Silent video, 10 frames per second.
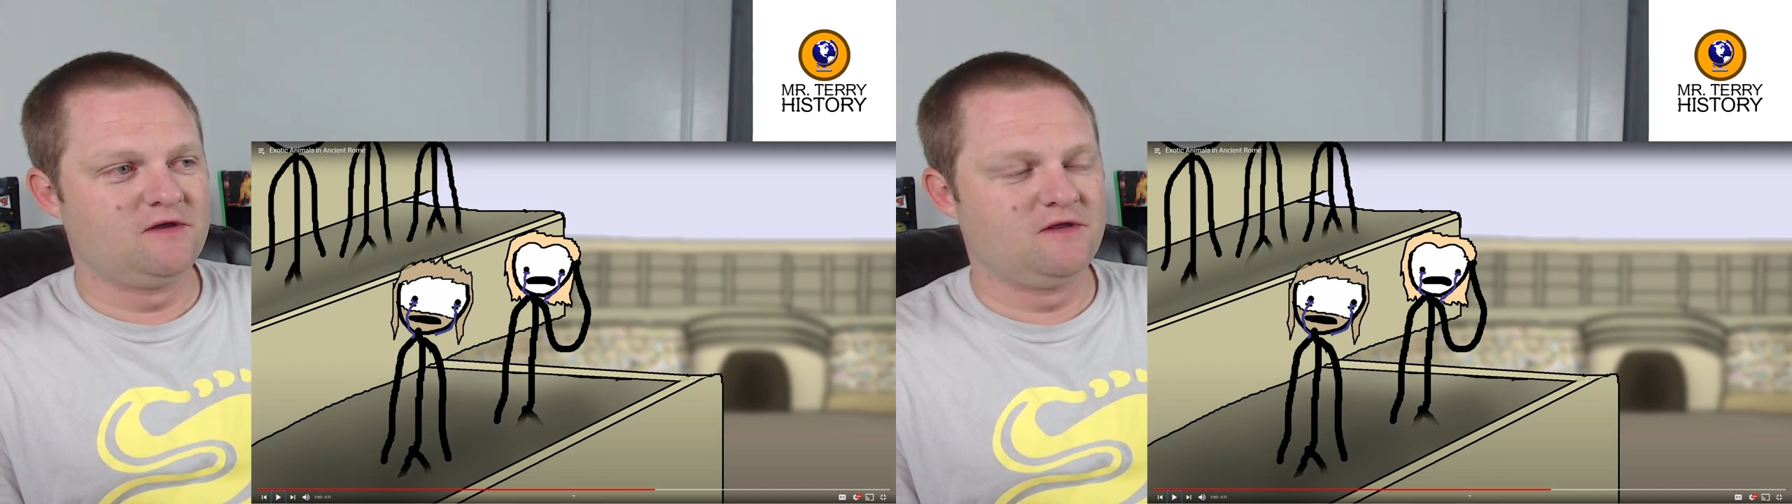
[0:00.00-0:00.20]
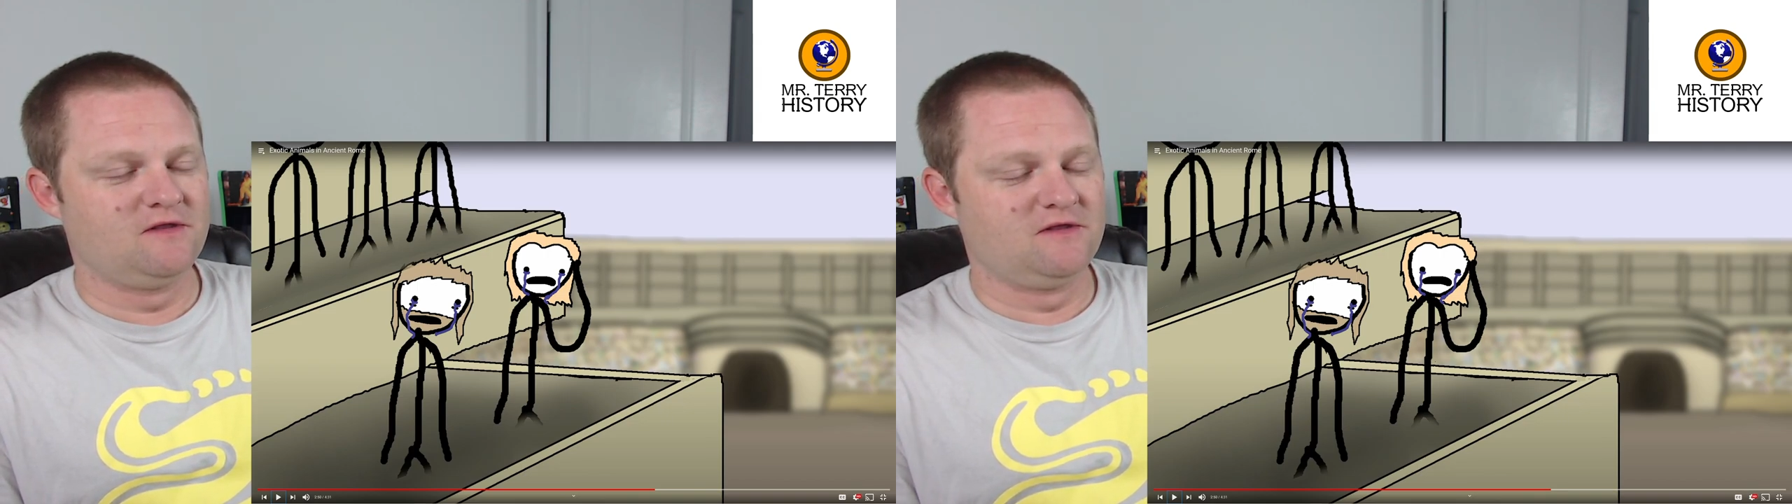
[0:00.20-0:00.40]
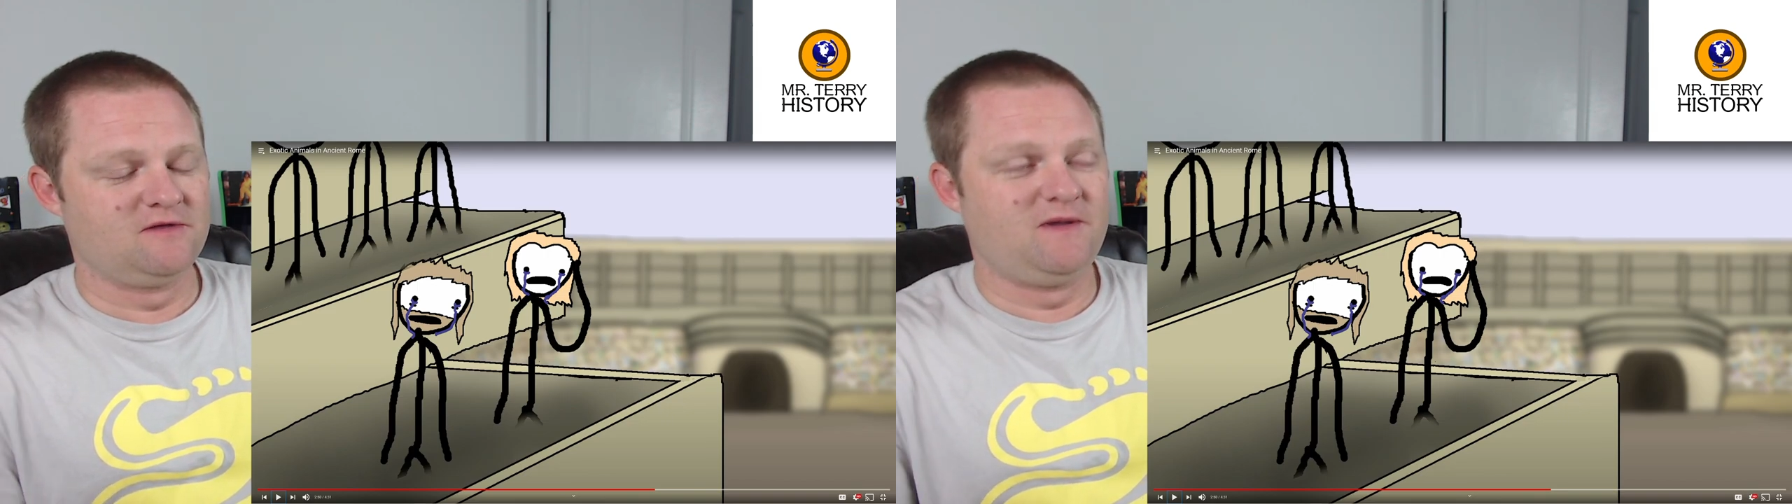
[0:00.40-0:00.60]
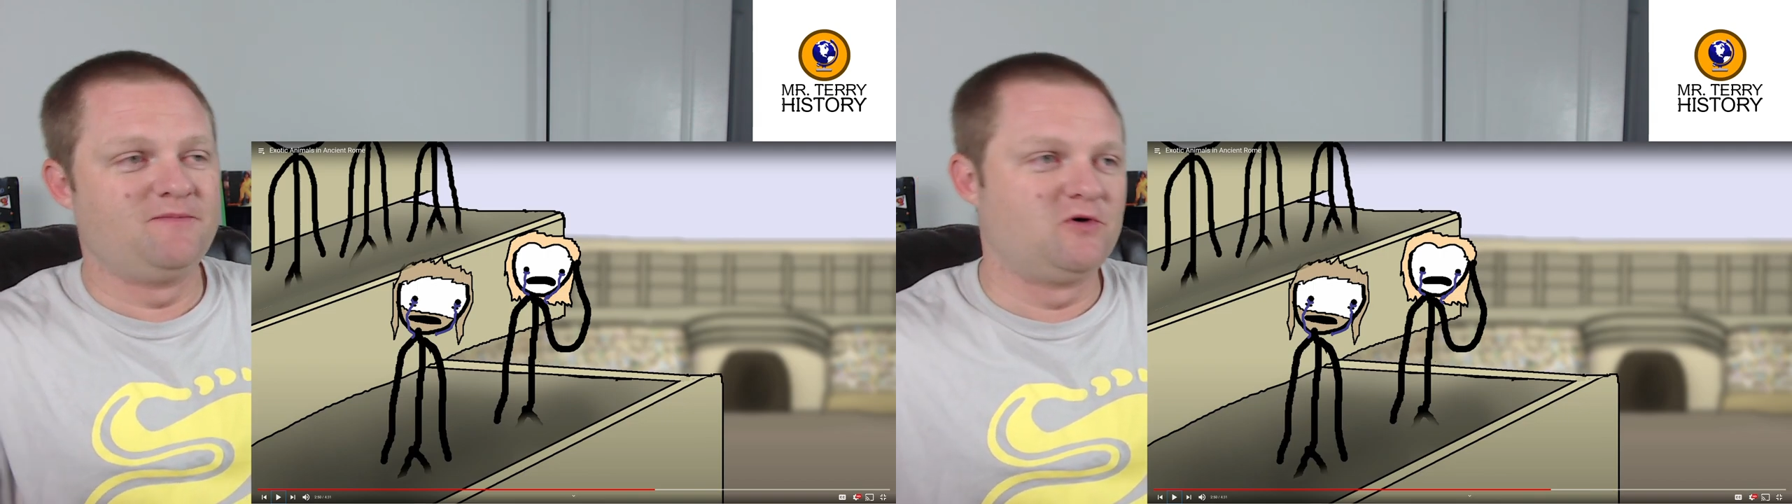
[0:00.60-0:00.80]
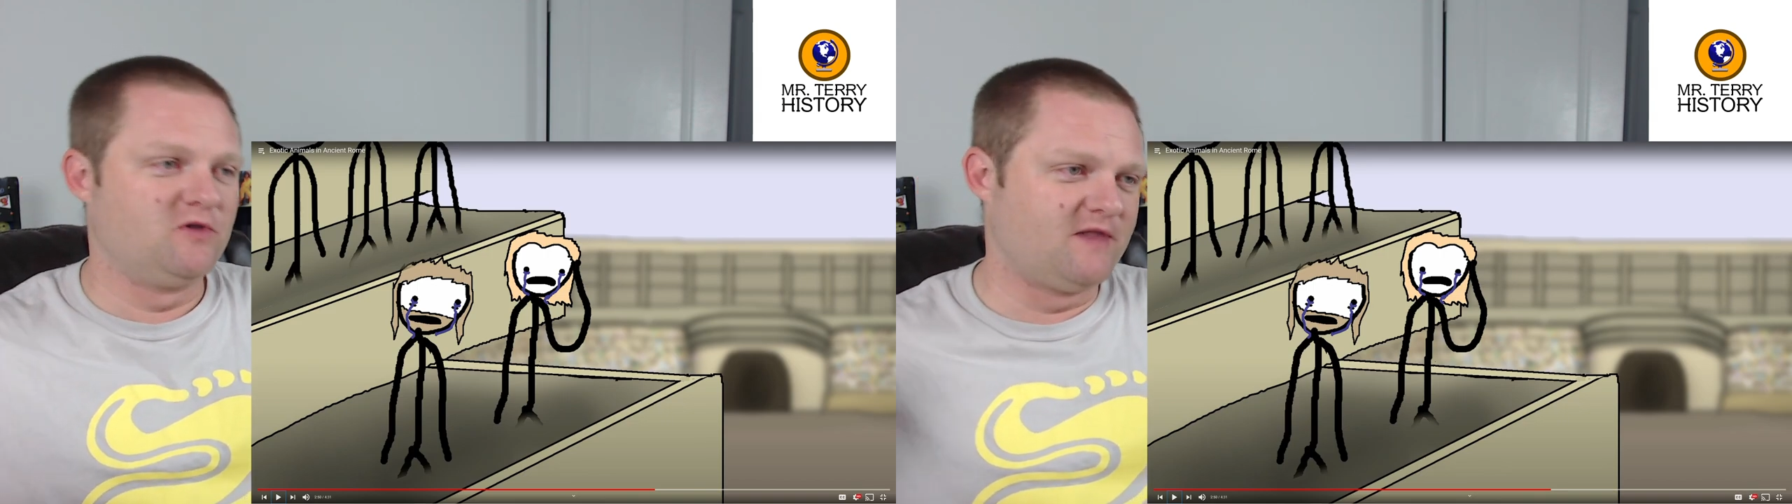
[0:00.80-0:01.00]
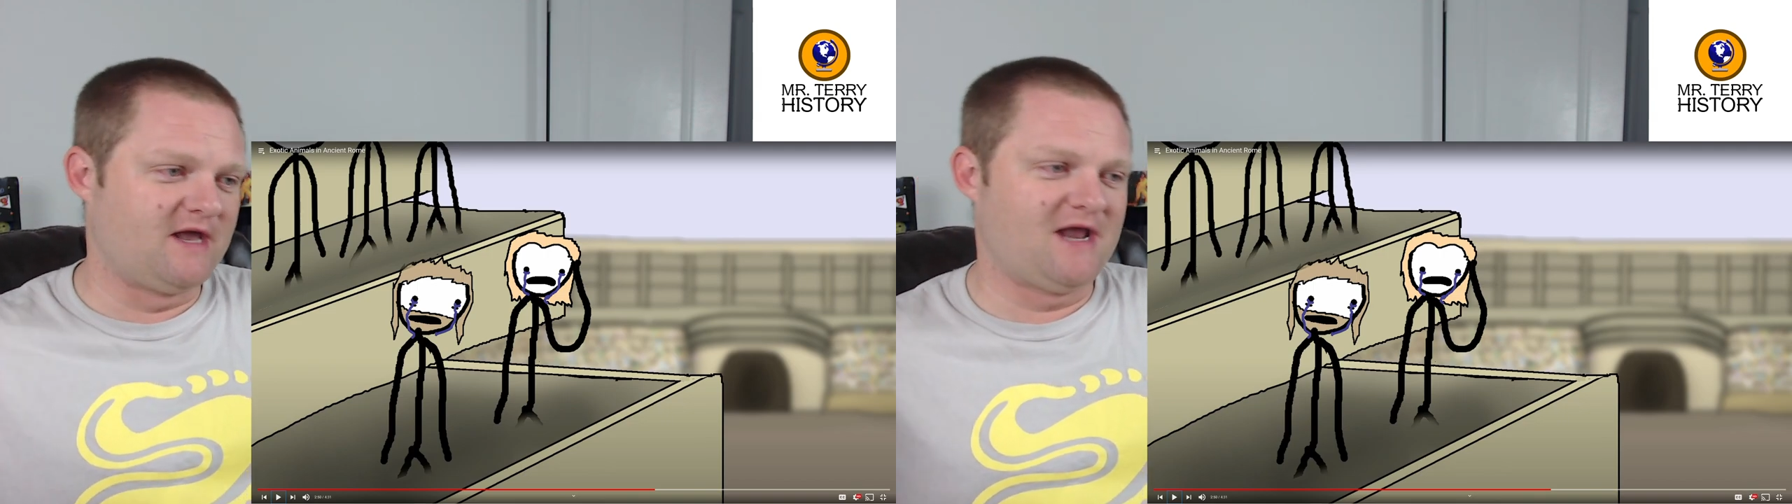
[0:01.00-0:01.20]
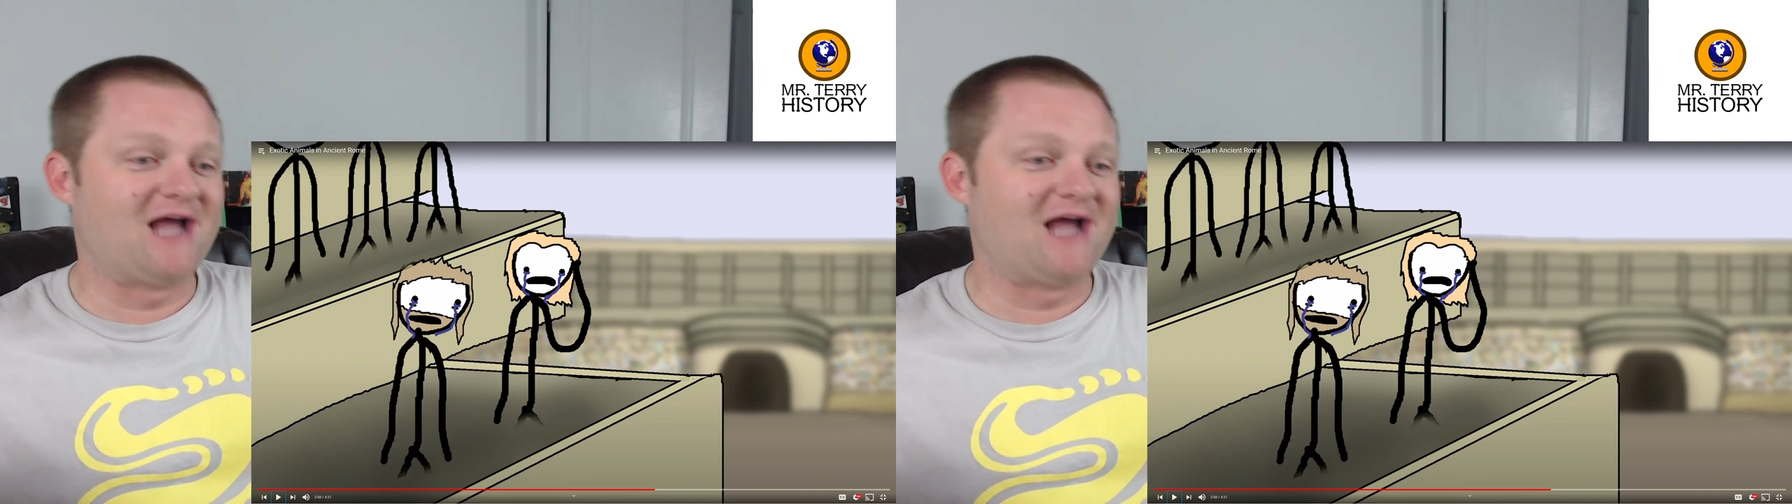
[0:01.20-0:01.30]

the people that